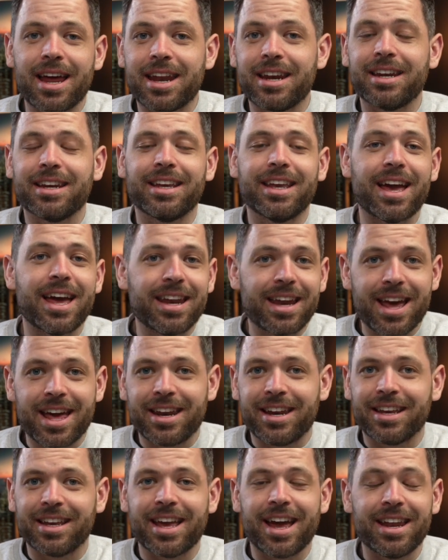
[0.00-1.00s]
and again and
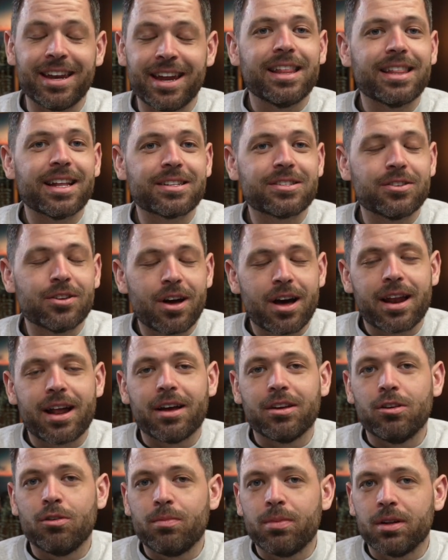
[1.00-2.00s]
again. And that's not how
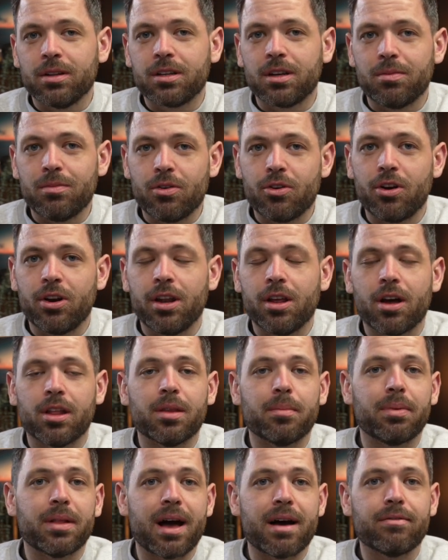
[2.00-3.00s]
you build community on the
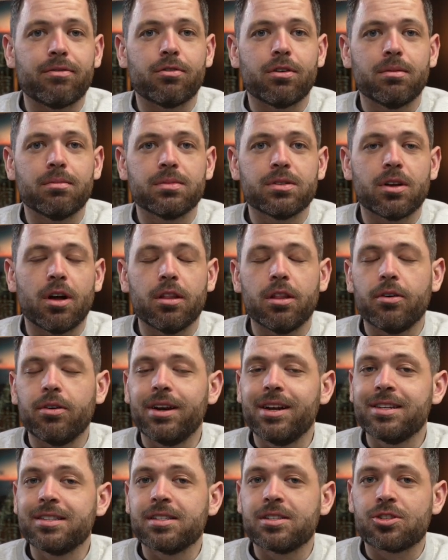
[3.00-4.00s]
platforms. Although it
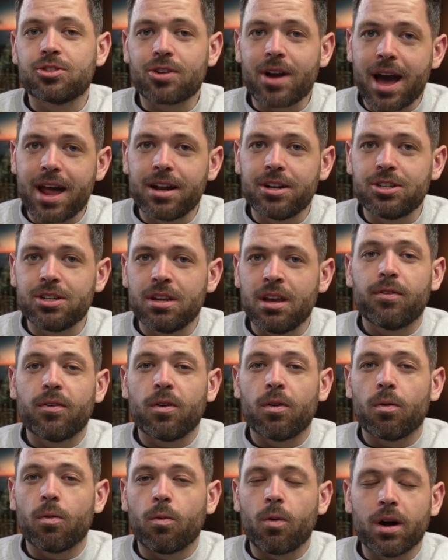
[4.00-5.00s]
is a strategy for
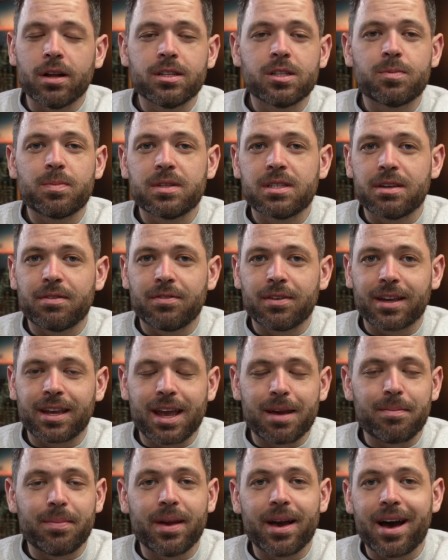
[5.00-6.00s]
one specific
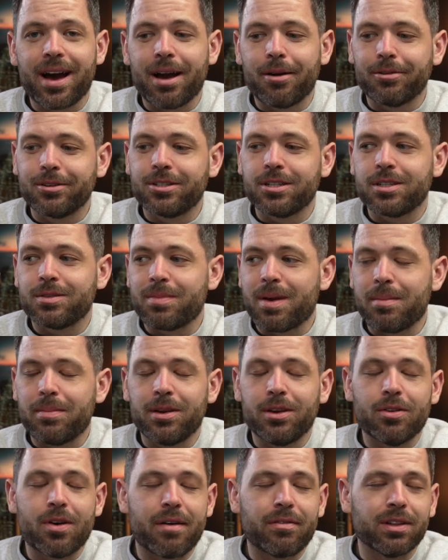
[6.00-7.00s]
KPI, which is maybe
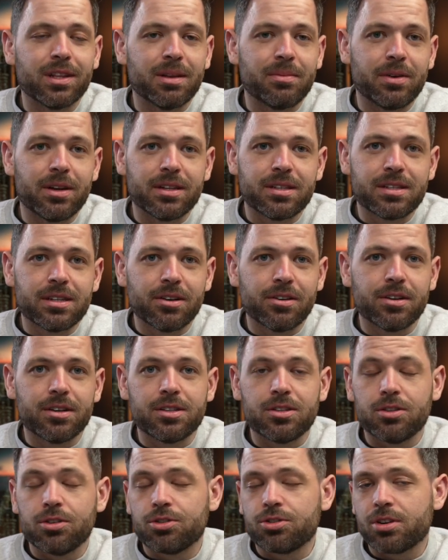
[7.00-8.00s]
you have a limited series
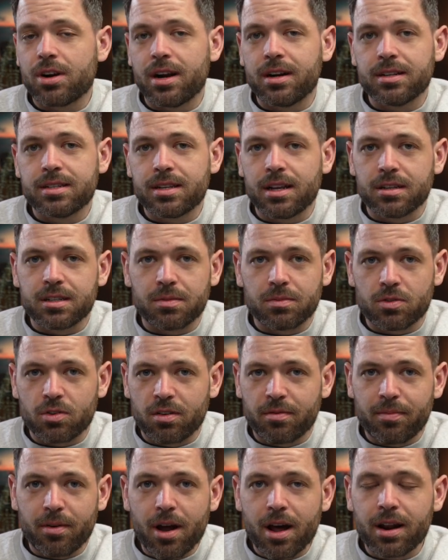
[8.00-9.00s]
and you're trying to sell some sort
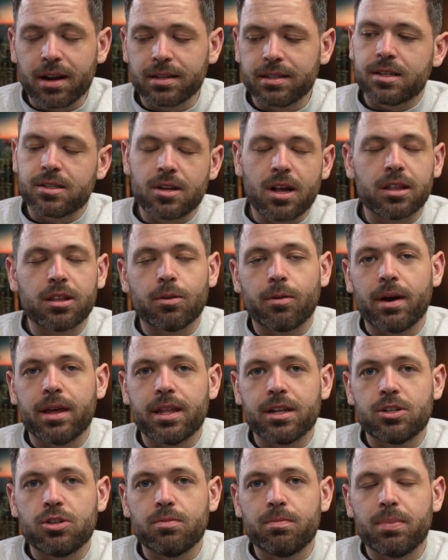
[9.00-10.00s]
of product, it's not the way
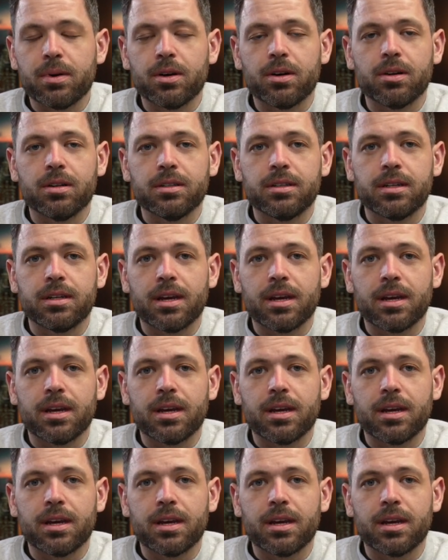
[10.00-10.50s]
that you build